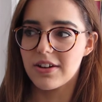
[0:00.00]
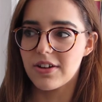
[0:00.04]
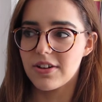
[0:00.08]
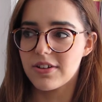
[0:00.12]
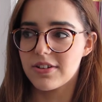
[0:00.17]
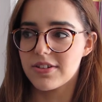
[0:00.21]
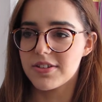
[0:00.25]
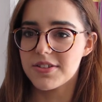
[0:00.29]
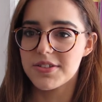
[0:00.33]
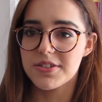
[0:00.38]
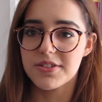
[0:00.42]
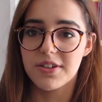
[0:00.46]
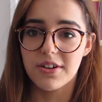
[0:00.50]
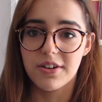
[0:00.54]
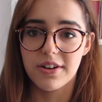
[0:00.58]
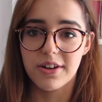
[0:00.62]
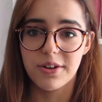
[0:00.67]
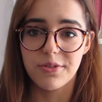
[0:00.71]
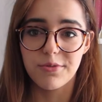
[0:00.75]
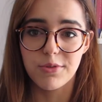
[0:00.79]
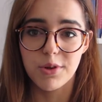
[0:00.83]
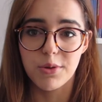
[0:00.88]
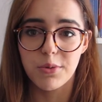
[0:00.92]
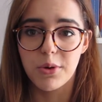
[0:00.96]
on starting
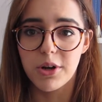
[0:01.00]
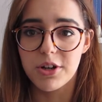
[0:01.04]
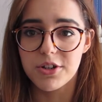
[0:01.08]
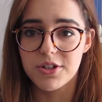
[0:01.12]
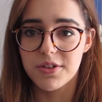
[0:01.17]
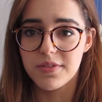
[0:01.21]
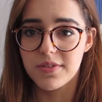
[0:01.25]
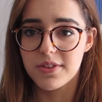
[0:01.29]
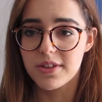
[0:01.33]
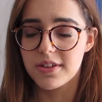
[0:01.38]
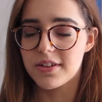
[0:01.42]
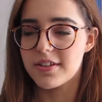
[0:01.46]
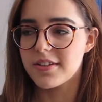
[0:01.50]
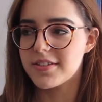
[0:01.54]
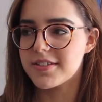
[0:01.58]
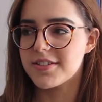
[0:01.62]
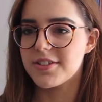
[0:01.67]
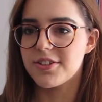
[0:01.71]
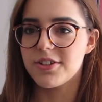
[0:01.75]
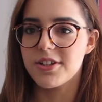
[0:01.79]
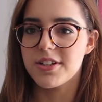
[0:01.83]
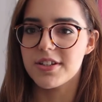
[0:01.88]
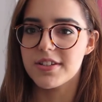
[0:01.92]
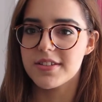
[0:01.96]
a rewatch of the
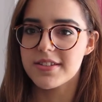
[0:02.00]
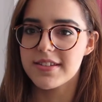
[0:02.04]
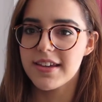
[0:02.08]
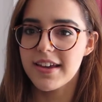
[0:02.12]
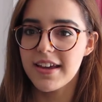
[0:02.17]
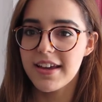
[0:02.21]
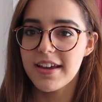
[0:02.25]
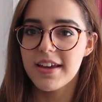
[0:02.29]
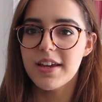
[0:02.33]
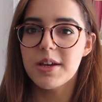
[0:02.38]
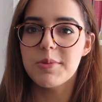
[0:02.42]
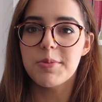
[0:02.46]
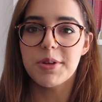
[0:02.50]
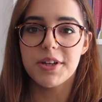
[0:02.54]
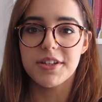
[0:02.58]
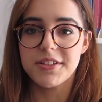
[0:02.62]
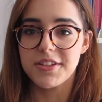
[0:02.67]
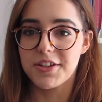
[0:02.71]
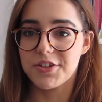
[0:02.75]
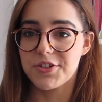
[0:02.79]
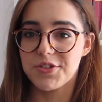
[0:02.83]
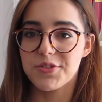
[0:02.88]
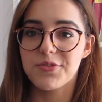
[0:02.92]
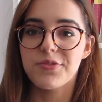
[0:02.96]
series because
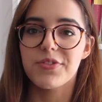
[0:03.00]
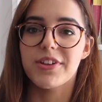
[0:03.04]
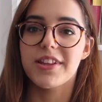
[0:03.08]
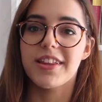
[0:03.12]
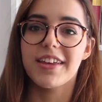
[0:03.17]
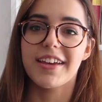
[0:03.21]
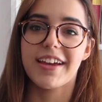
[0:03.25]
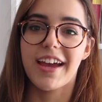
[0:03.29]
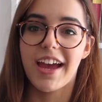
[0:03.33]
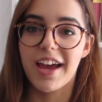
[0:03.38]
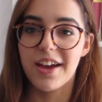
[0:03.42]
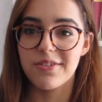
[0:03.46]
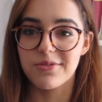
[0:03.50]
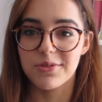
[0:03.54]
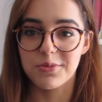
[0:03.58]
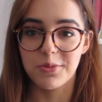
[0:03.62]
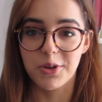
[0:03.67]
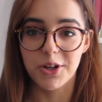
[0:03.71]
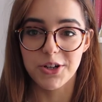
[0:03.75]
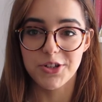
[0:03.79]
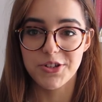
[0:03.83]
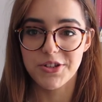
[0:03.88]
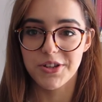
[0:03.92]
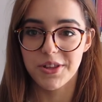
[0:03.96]
I just feel like I haven't
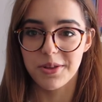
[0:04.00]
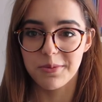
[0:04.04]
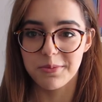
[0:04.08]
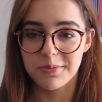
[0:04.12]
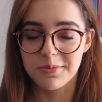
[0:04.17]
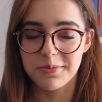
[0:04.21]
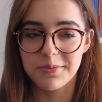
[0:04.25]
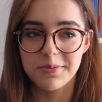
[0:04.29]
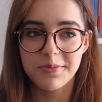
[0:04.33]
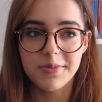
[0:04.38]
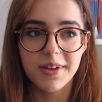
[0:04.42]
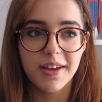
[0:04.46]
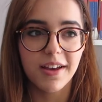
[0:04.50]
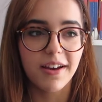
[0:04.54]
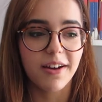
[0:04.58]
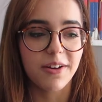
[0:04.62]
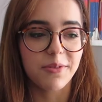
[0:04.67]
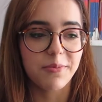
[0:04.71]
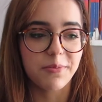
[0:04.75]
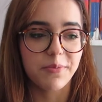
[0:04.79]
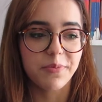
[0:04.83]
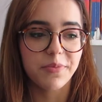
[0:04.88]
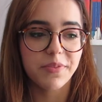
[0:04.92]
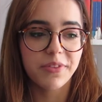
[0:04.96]
watched them
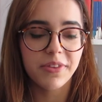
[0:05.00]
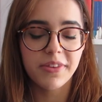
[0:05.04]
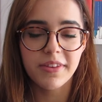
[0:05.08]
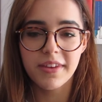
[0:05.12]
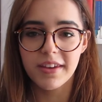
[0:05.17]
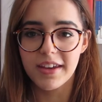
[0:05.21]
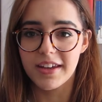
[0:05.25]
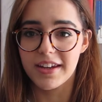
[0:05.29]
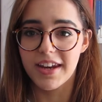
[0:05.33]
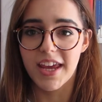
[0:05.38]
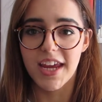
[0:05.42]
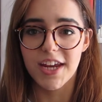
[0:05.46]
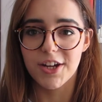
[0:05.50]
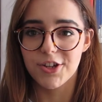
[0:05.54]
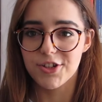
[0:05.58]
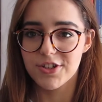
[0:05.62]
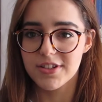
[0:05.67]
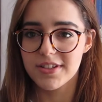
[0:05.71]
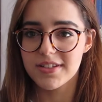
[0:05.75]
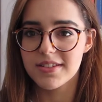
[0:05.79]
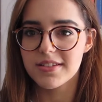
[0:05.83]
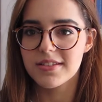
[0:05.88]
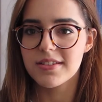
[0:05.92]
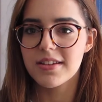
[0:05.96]
in
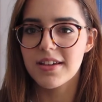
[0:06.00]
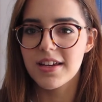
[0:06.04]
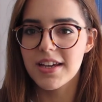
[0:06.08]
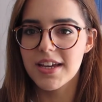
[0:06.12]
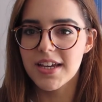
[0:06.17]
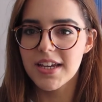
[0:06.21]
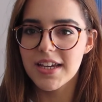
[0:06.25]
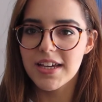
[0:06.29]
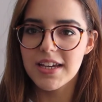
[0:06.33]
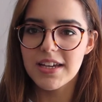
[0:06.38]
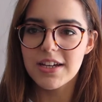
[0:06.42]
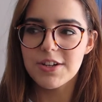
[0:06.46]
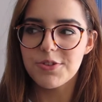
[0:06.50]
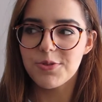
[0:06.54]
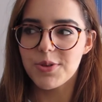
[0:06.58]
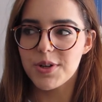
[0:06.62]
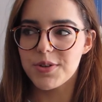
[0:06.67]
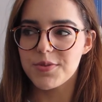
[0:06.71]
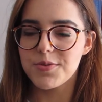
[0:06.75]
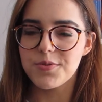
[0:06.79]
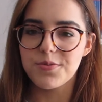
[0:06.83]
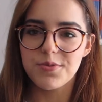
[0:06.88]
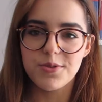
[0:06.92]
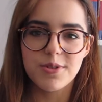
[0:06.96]
ages,
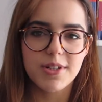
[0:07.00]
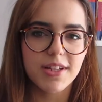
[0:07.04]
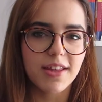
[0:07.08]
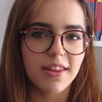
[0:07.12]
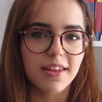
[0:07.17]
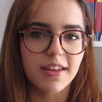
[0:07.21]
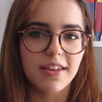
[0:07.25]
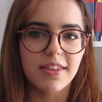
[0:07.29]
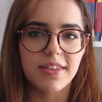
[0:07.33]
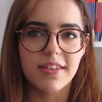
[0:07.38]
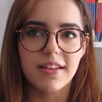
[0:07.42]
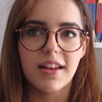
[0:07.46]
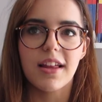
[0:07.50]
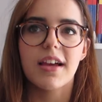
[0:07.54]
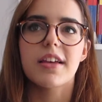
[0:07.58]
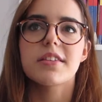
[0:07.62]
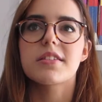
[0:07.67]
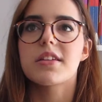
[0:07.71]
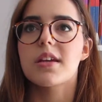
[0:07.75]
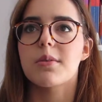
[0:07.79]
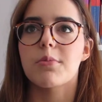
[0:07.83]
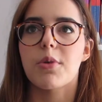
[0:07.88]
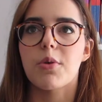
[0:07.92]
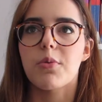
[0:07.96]
when really the
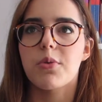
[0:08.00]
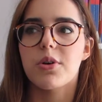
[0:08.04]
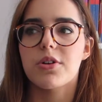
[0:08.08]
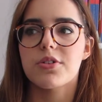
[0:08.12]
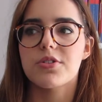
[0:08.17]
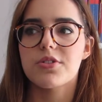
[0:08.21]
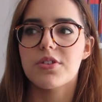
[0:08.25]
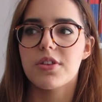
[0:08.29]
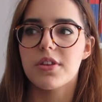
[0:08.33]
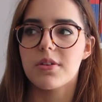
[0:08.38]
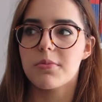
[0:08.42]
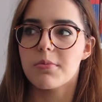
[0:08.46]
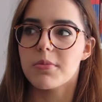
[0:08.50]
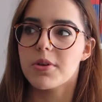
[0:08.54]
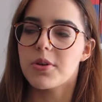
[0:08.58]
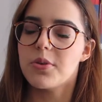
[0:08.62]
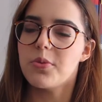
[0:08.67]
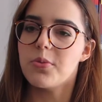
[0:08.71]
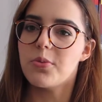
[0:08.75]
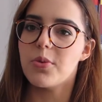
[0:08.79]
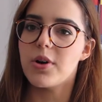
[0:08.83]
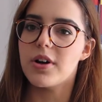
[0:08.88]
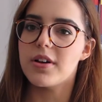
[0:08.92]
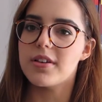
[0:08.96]
last time I watched them
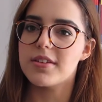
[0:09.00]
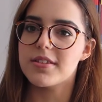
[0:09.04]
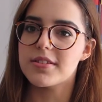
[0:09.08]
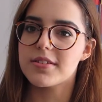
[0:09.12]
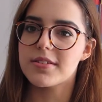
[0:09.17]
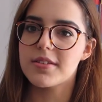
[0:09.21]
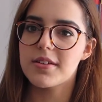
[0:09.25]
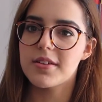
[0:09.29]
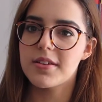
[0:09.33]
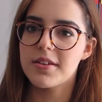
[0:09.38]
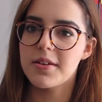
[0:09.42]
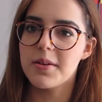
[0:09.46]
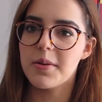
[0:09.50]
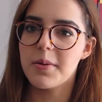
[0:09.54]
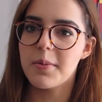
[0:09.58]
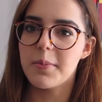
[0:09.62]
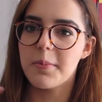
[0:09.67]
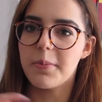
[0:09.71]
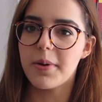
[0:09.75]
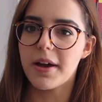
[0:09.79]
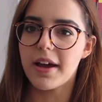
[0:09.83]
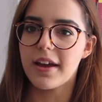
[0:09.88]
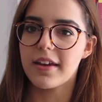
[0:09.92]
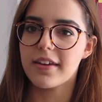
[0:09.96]
was
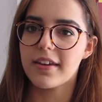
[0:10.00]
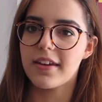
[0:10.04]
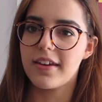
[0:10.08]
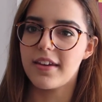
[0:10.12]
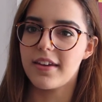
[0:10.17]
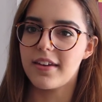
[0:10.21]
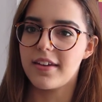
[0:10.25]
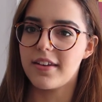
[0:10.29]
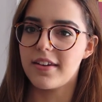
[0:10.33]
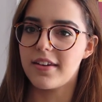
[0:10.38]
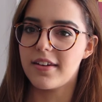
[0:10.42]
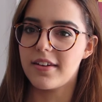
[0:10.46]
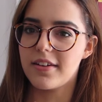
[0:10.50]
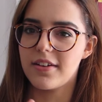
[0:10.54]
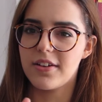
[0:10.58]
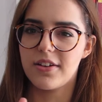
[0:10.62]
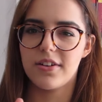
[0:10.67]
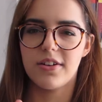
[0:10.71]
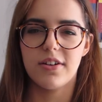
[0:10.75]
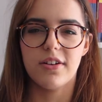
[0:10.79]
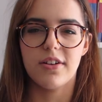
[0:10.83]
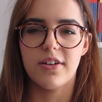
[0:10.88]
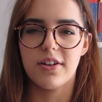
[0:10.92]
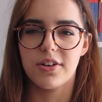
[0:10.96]
back in
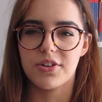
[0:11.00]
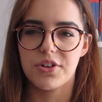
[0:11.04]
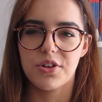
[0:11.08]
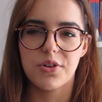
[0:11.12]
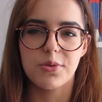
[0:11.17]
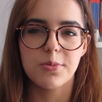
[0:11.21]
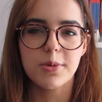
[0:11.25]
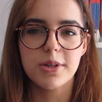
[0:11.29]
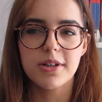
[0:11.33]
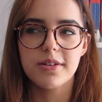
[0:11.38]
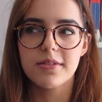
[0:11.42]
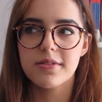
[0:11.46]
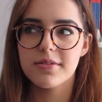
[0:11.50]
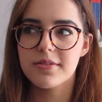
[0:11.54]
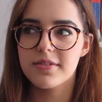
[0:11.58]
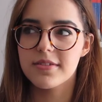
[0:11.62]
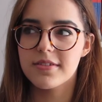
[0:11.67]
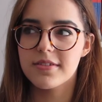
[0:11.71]
October,